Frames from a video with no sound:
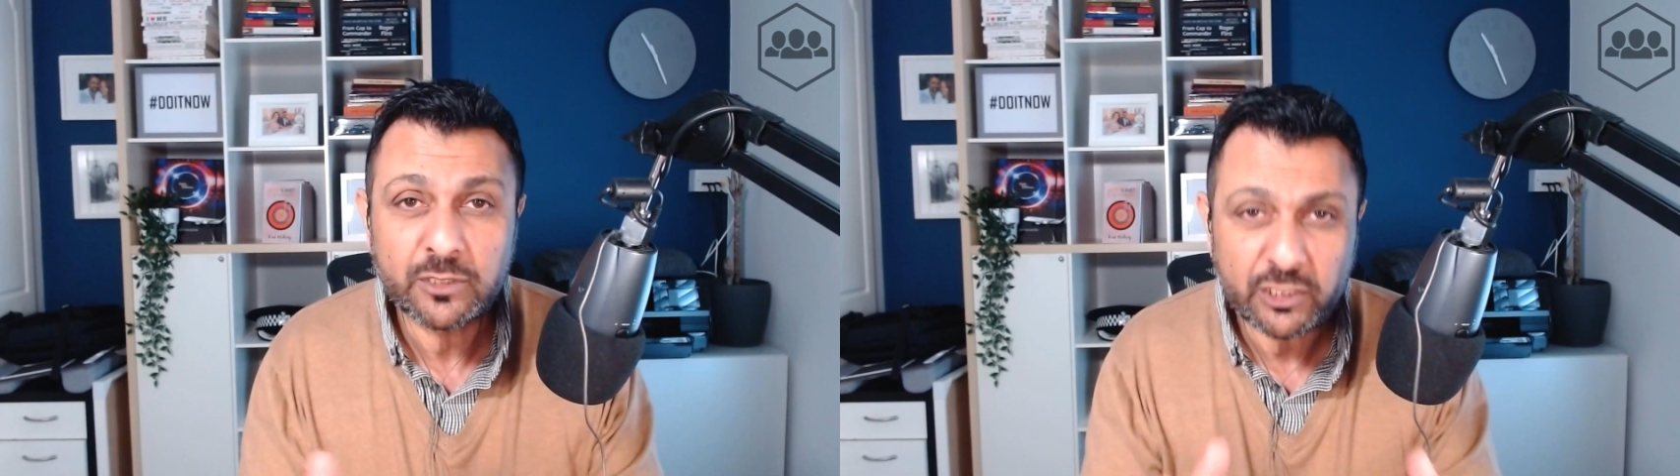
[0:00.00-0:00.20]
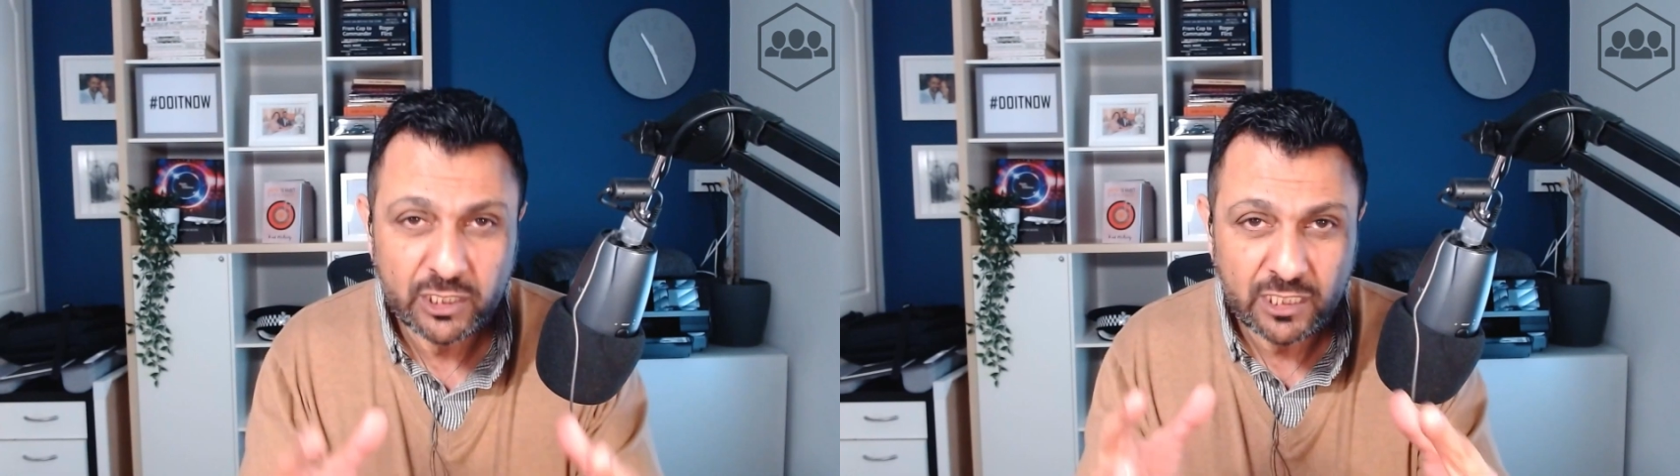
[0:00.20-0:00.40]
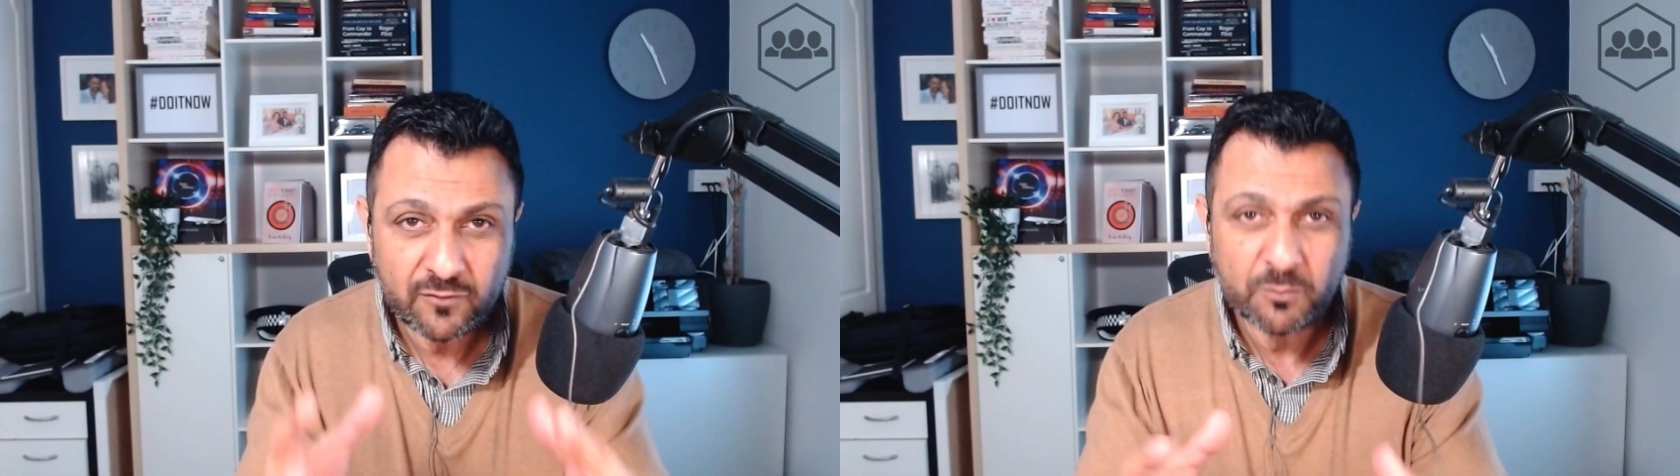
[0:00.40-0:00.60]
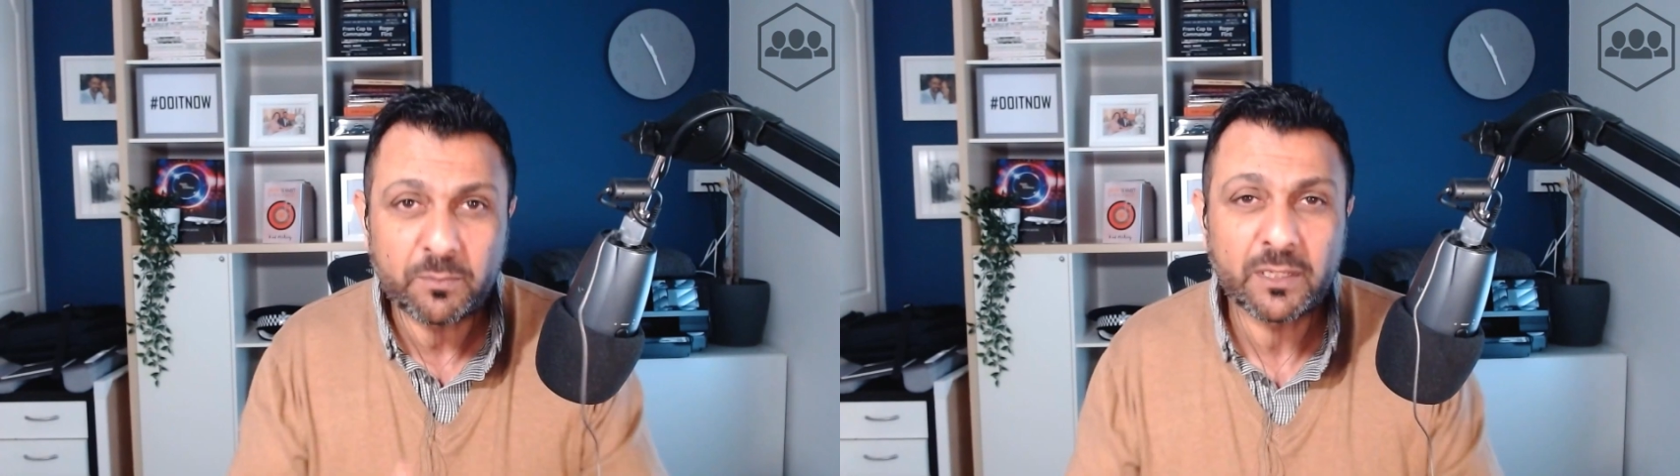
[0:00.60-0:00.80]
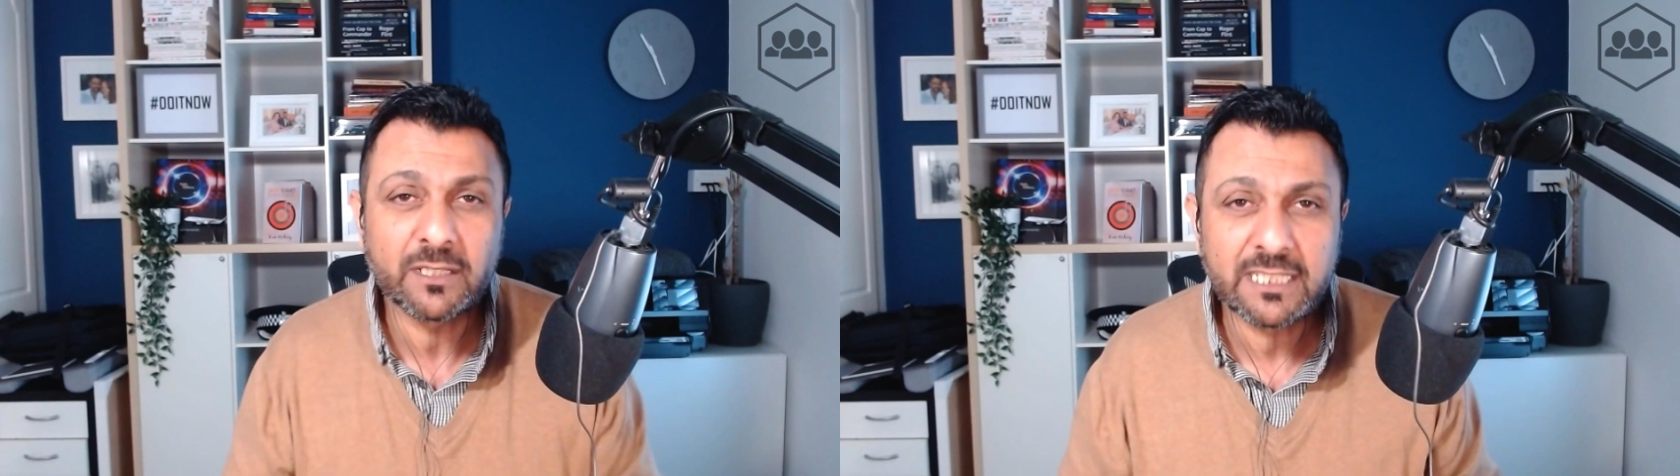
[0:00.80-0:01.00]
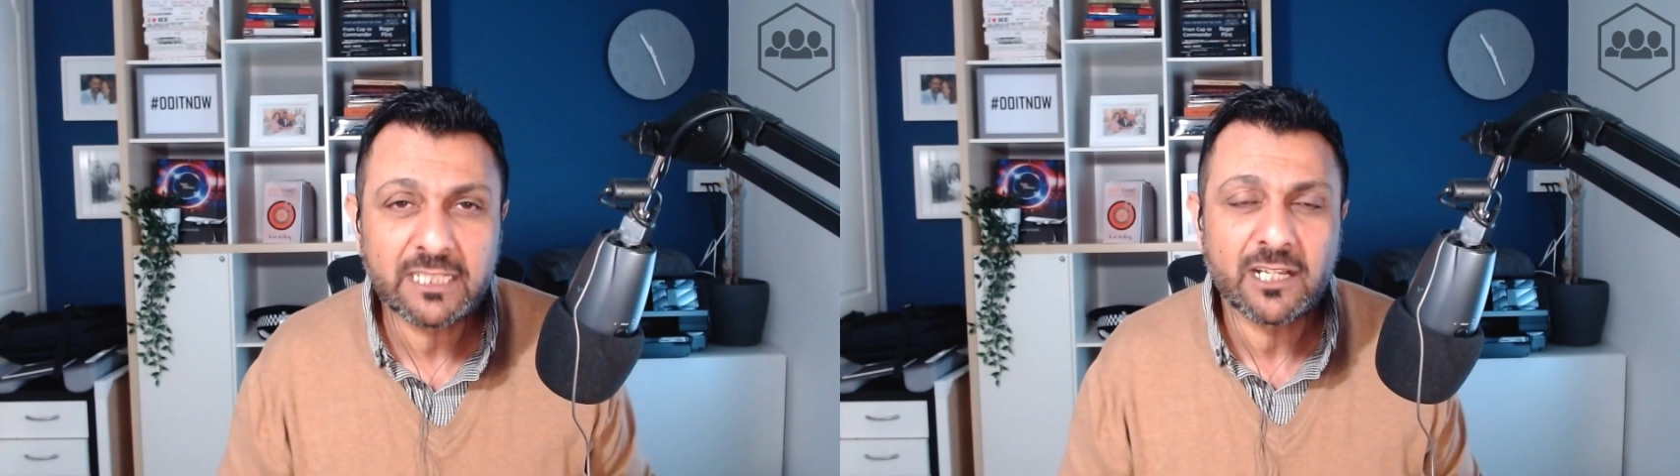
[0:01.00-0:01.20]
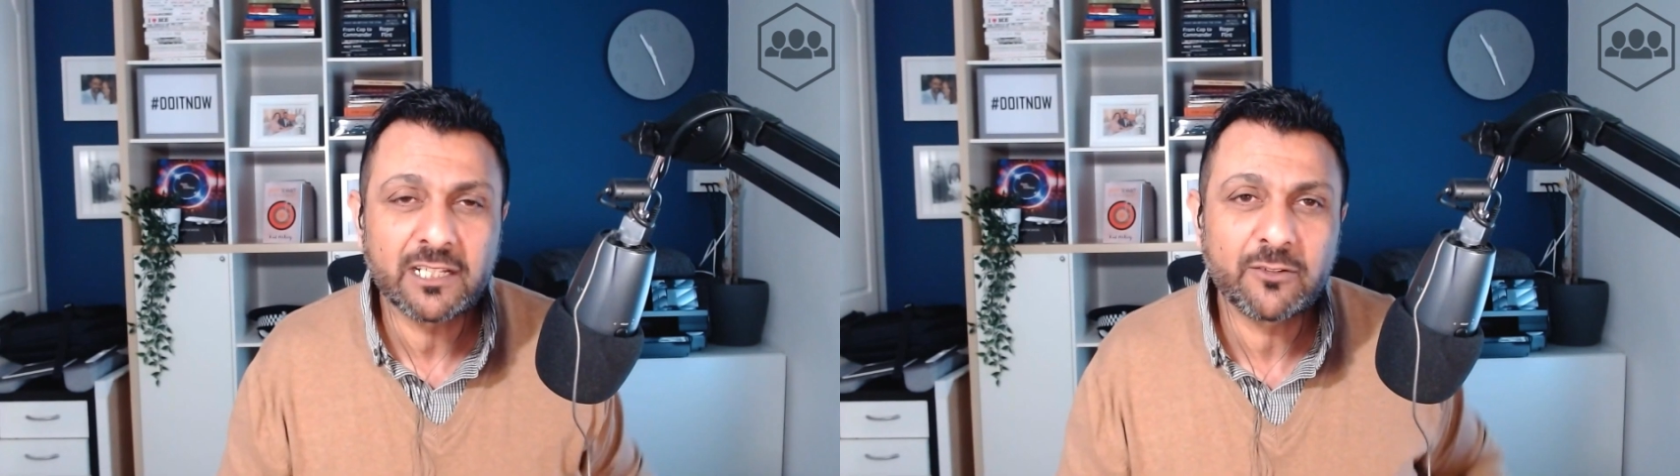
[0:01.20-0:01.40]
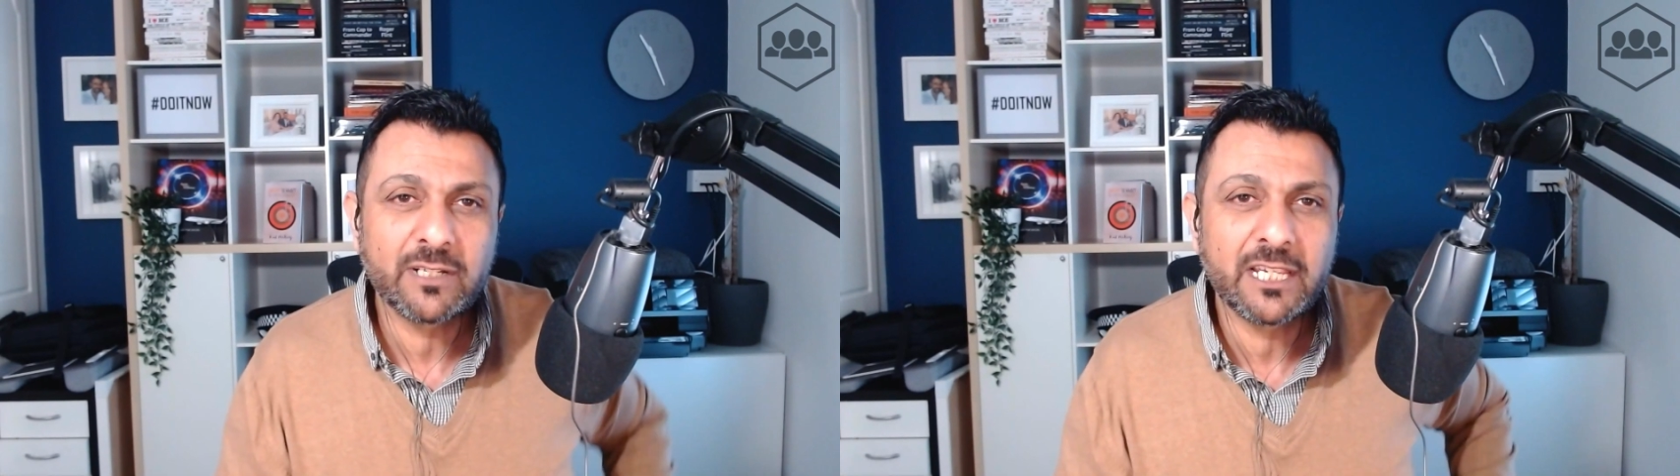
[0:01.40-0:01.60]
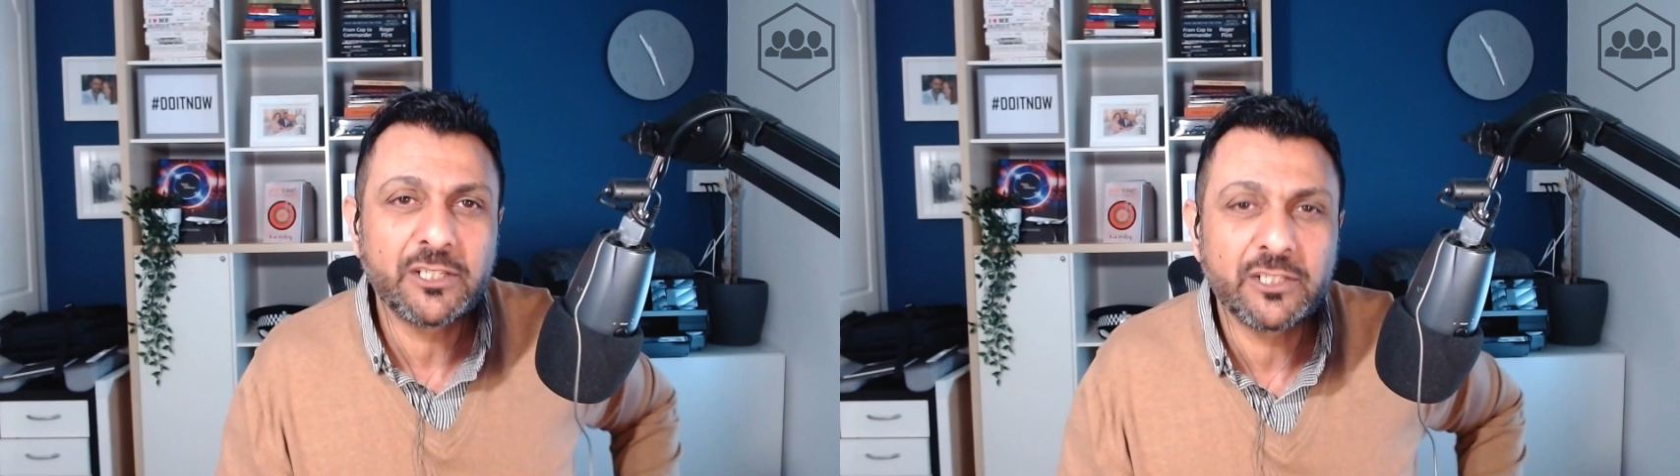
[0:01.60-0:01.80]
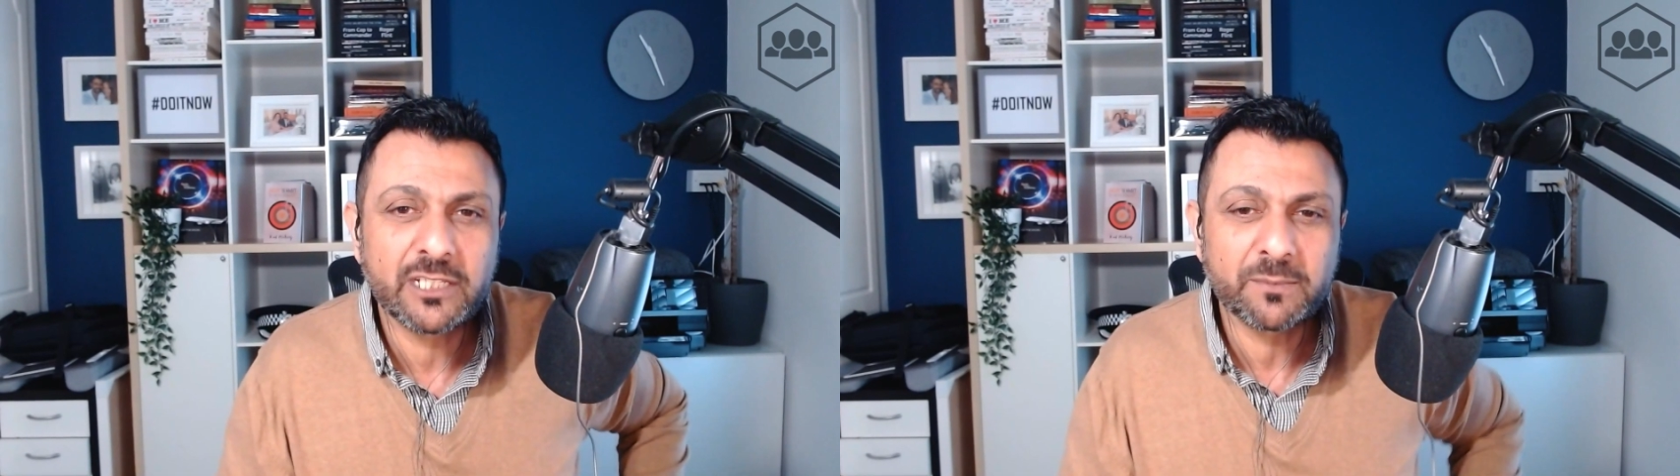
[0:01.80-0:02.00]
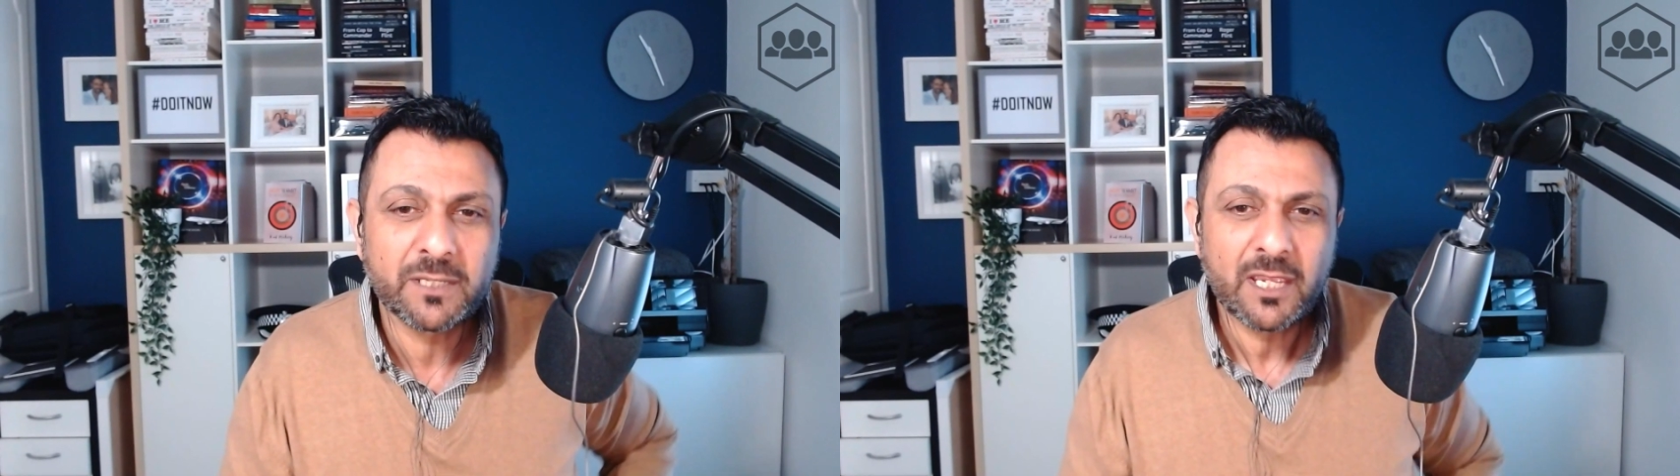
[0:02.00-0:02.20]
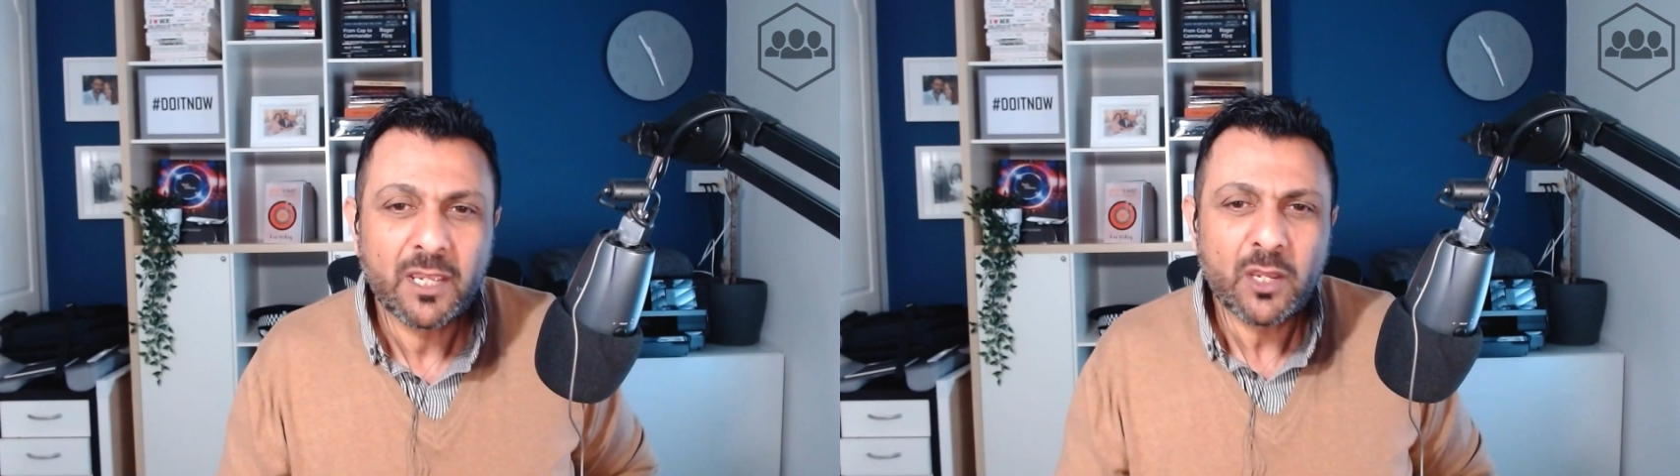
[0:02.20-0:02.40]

achieve and build these kind of relationships,